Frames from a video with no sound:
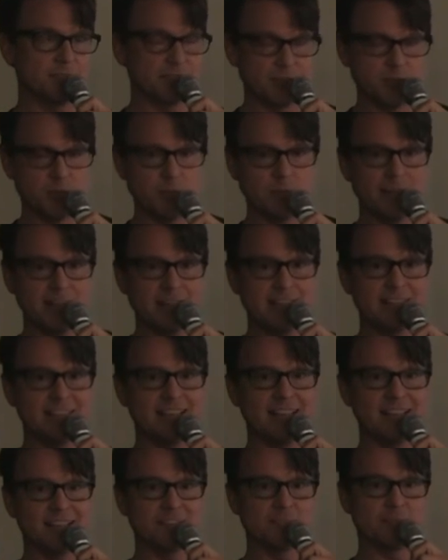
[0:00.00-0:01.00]
So you're buying
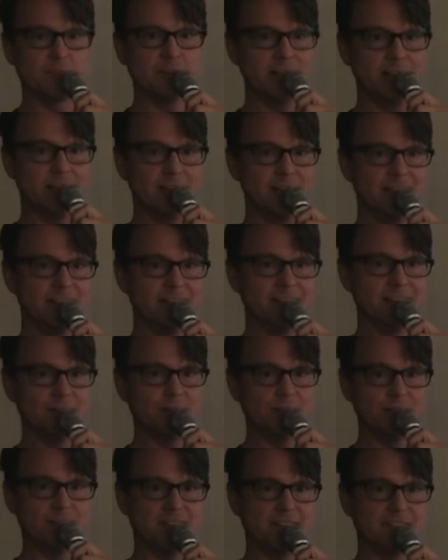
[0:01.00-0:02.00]
that as well
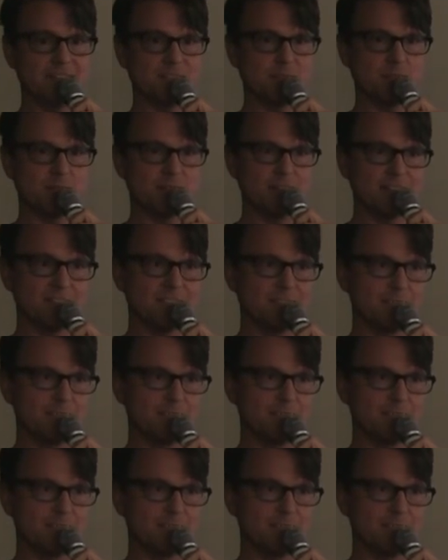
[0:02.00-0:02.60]
with the extra price,